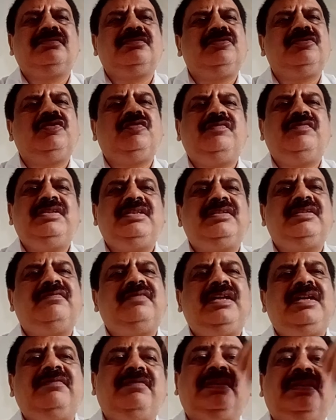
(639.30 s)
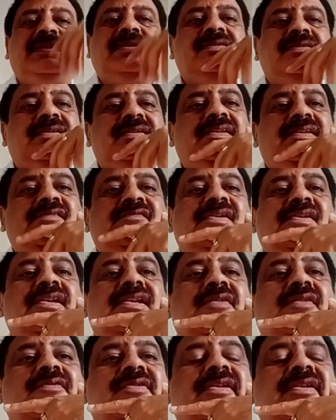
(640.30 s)
you will survive, and that's the reason why
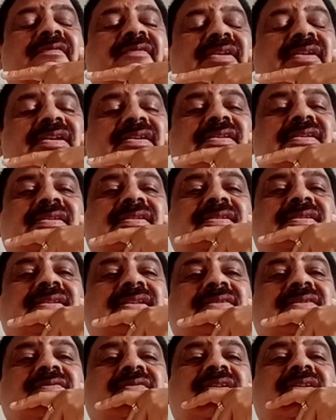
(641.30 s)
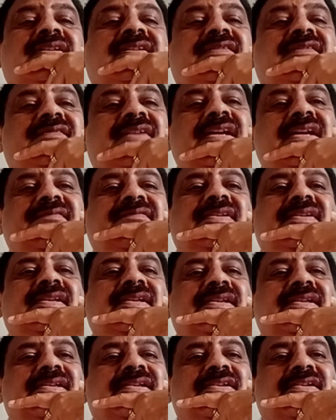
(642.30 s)
Rahul Dravid and Sachin Tendulkar survived.
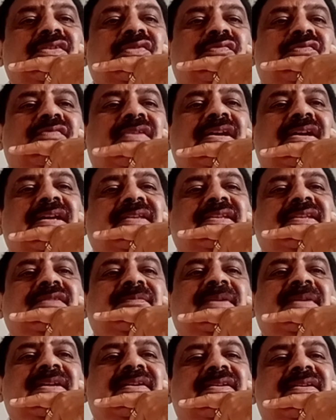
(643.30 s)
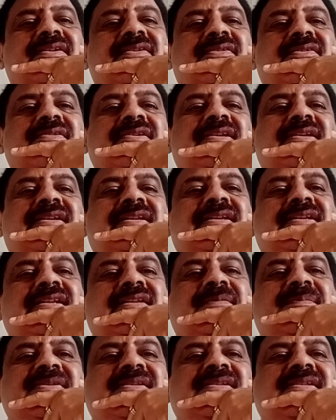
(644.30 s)
Why others made run only on
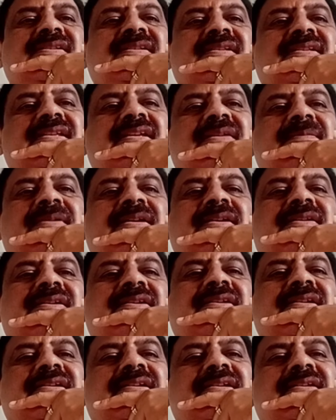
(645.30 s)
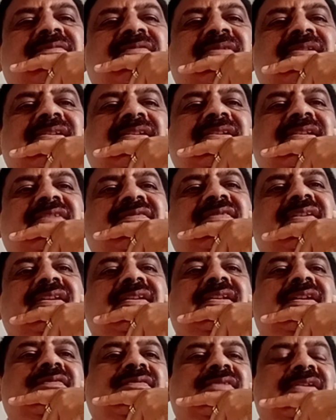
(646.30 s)
Indian pitches and they made run Indian pitches as well
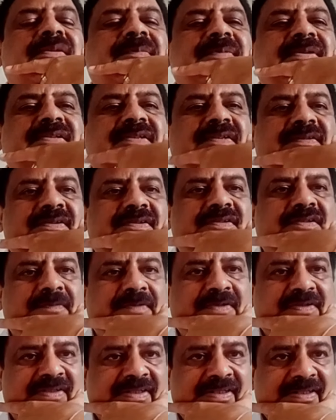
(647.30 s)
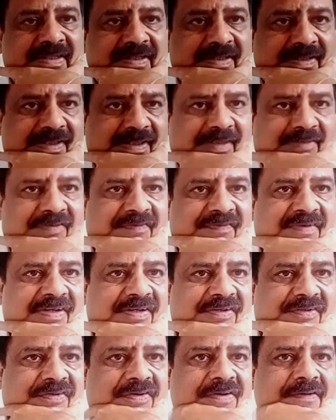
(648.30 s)
as outside pitches also, because internally they were very
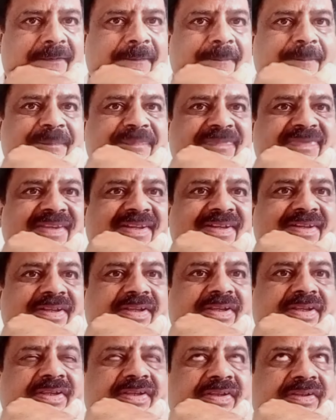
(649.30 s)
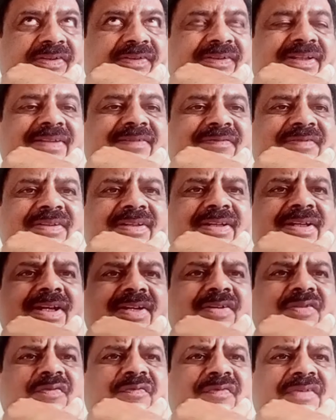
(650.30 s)
strong. So that's with
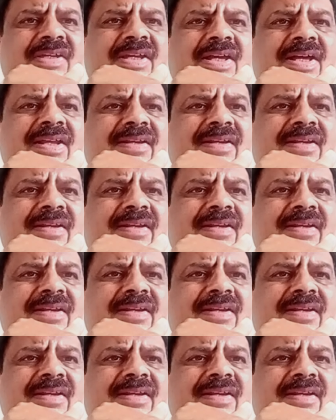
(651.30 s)
regard to V